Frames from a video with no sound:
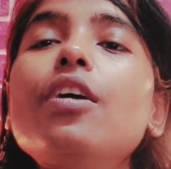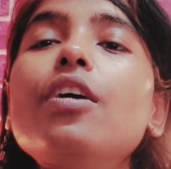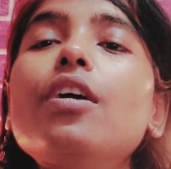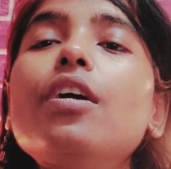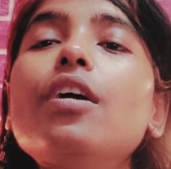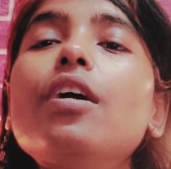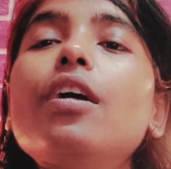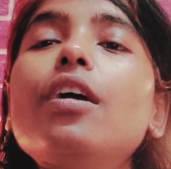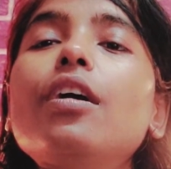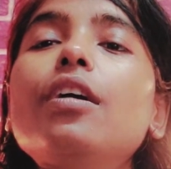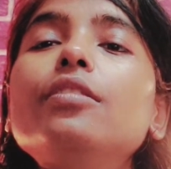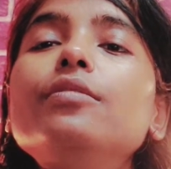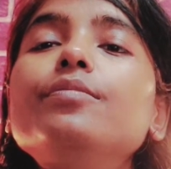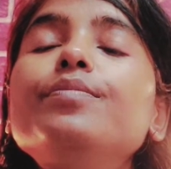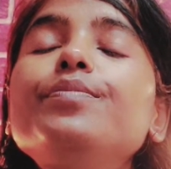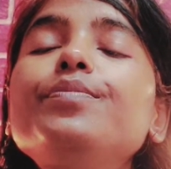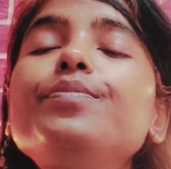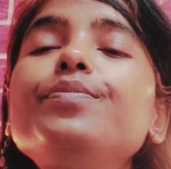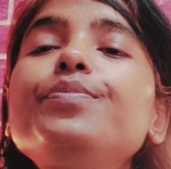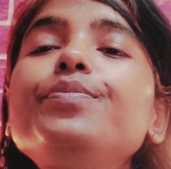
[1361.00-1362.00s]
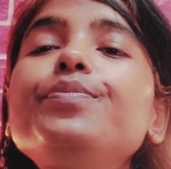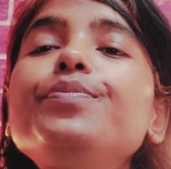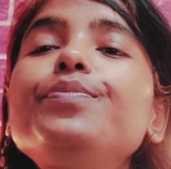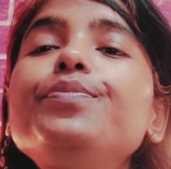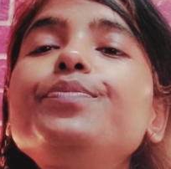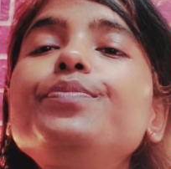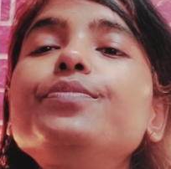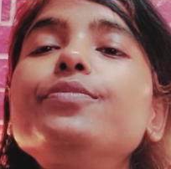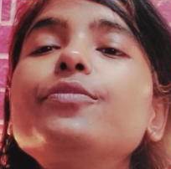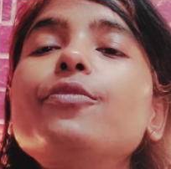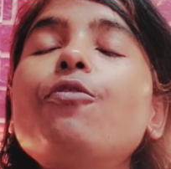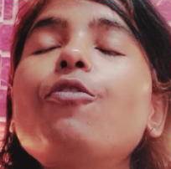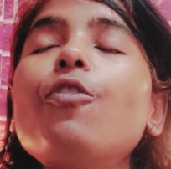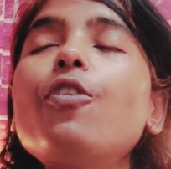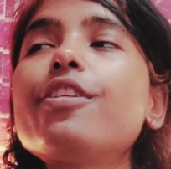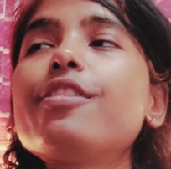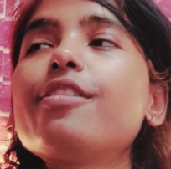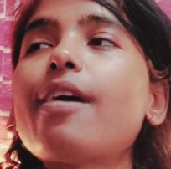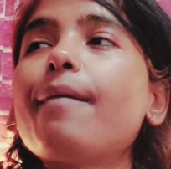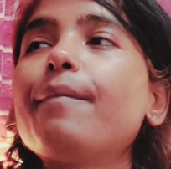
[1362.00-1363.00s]
for
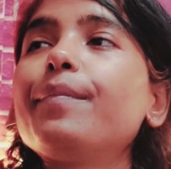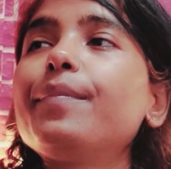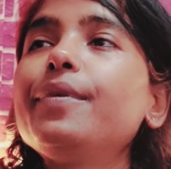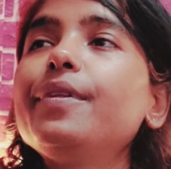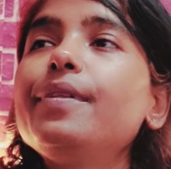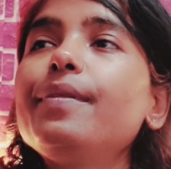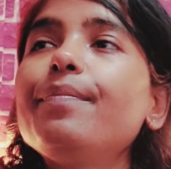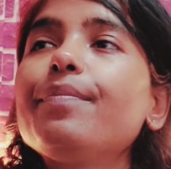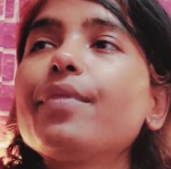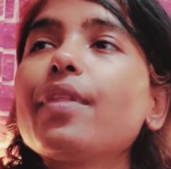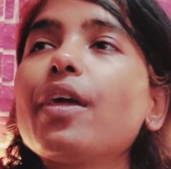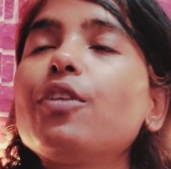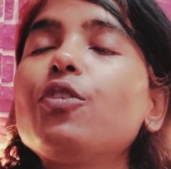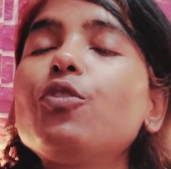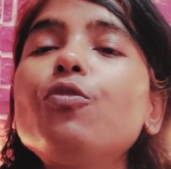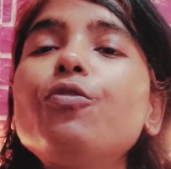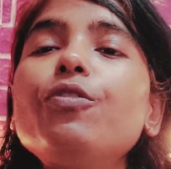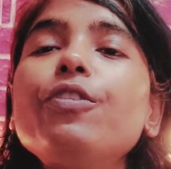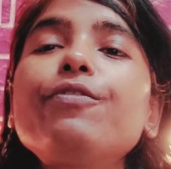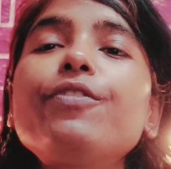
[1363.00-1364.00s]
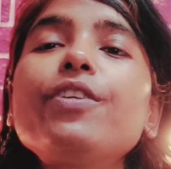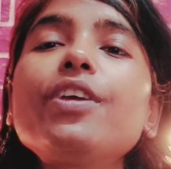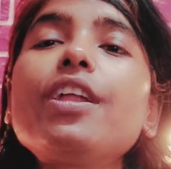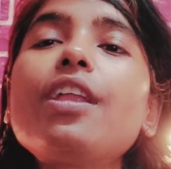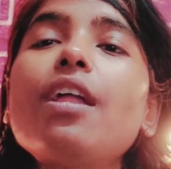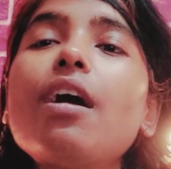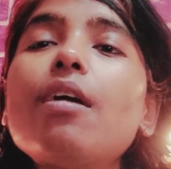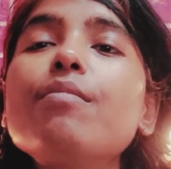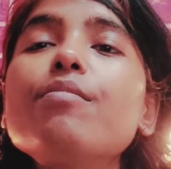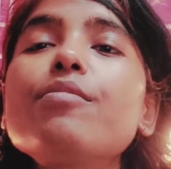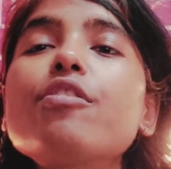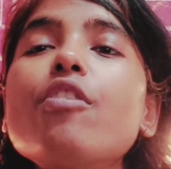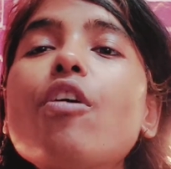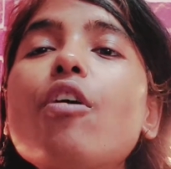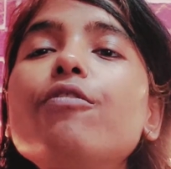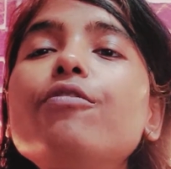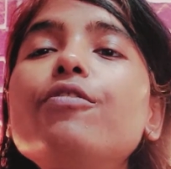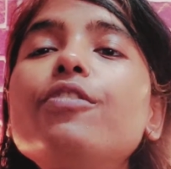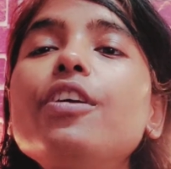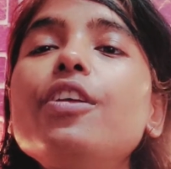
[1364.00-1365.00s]
example, 250 grams
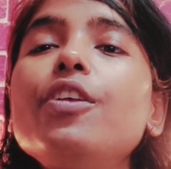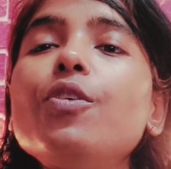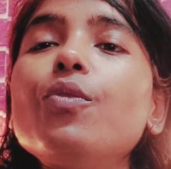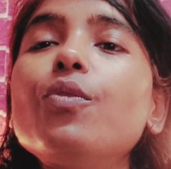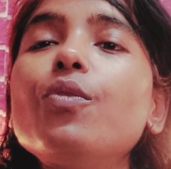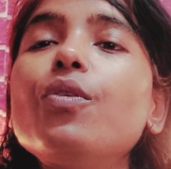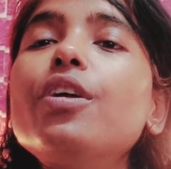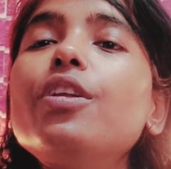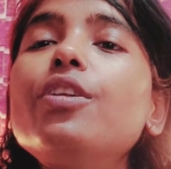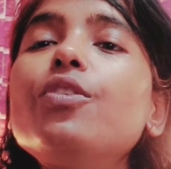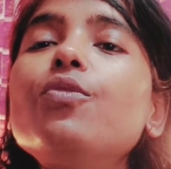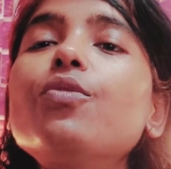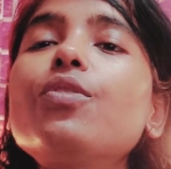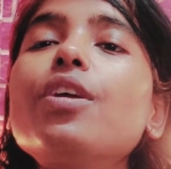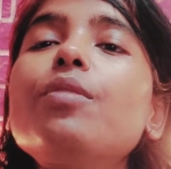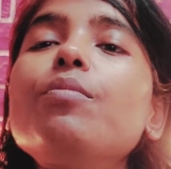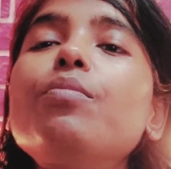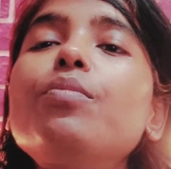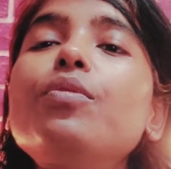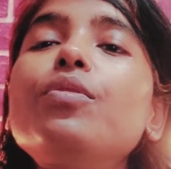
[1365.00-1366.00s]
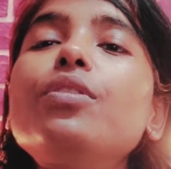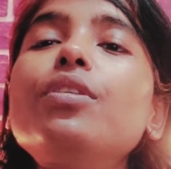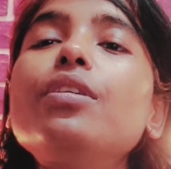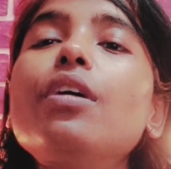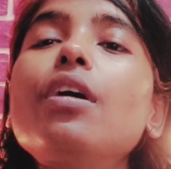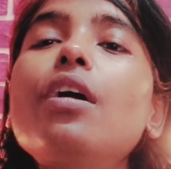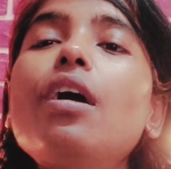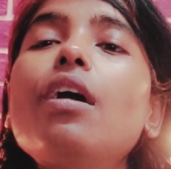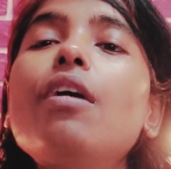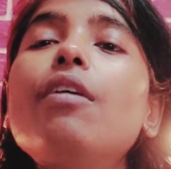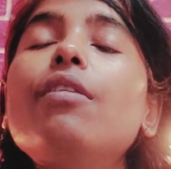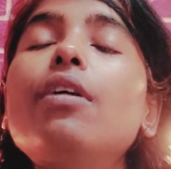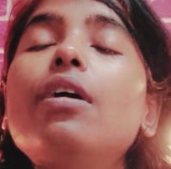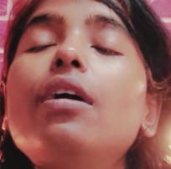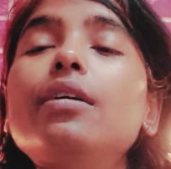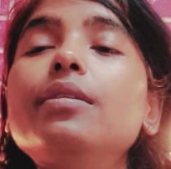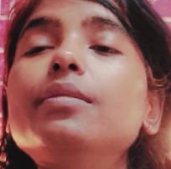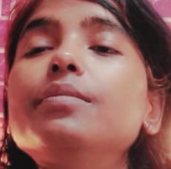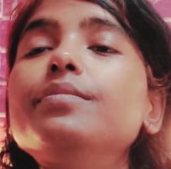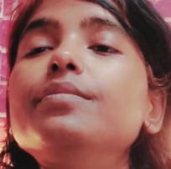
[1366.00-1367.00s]
of the yogurt, you can put
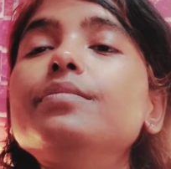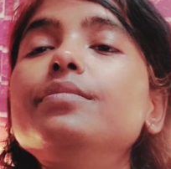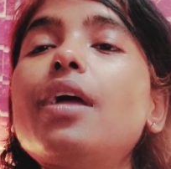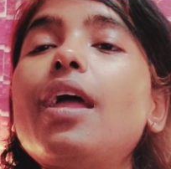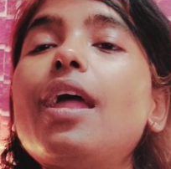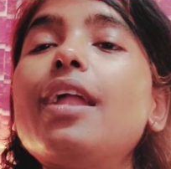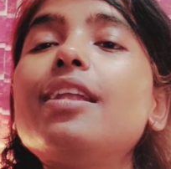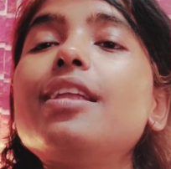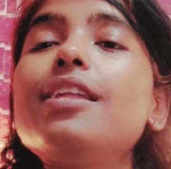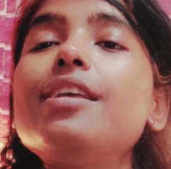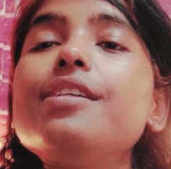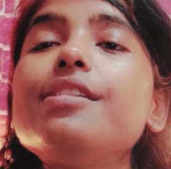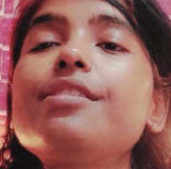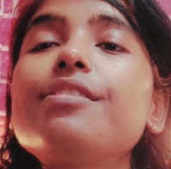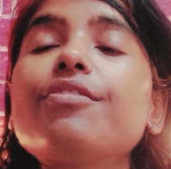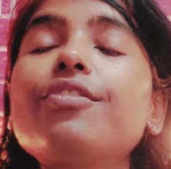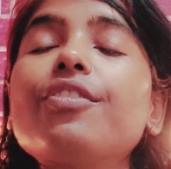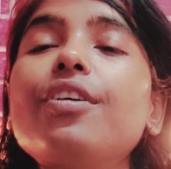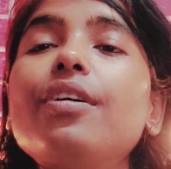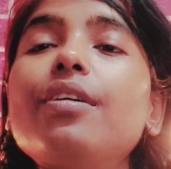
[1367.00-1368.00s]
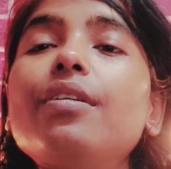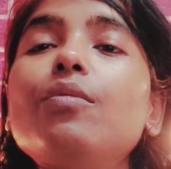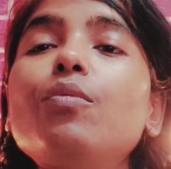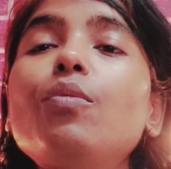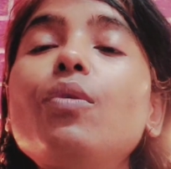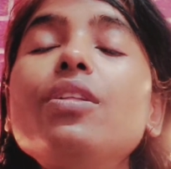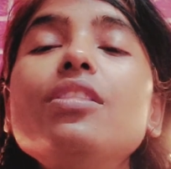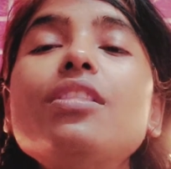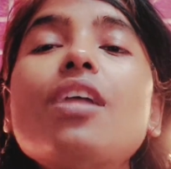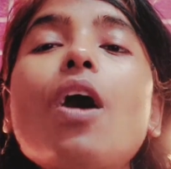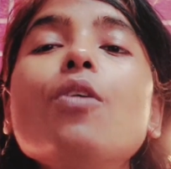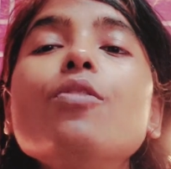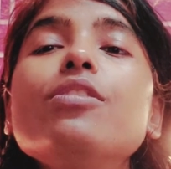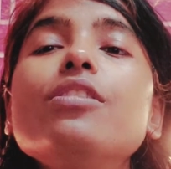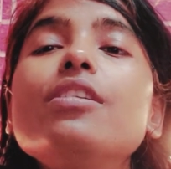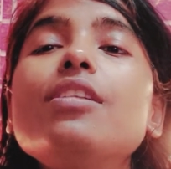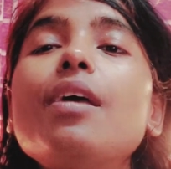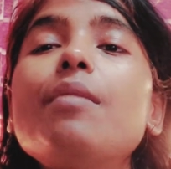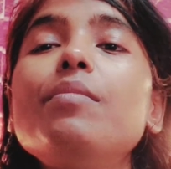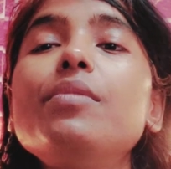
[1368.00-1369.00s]
at least 1000
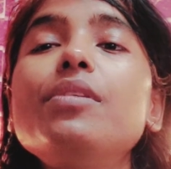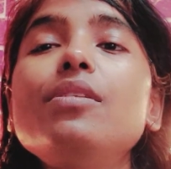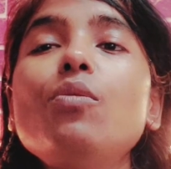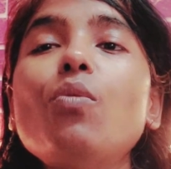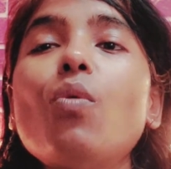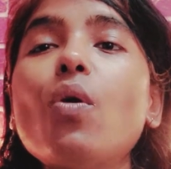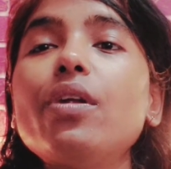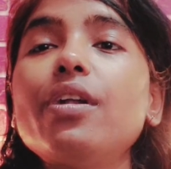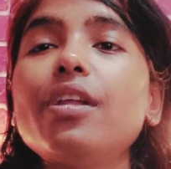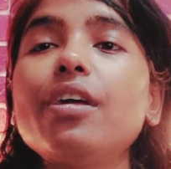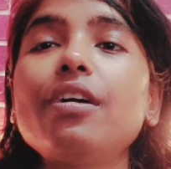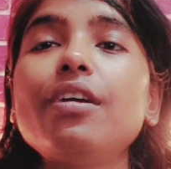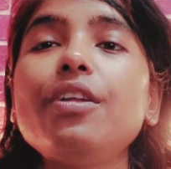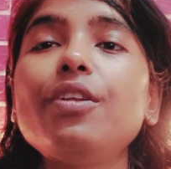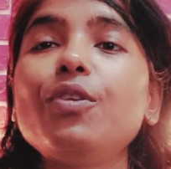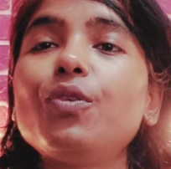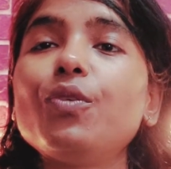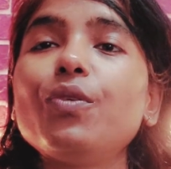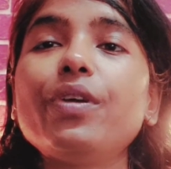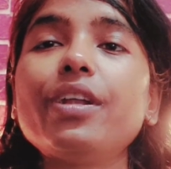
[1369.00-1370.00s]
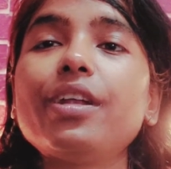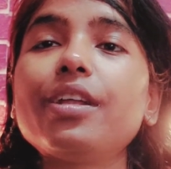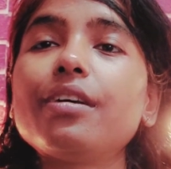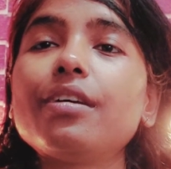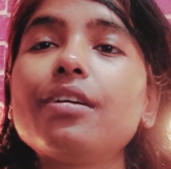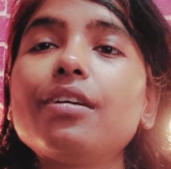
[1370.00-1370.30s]
ml water into it.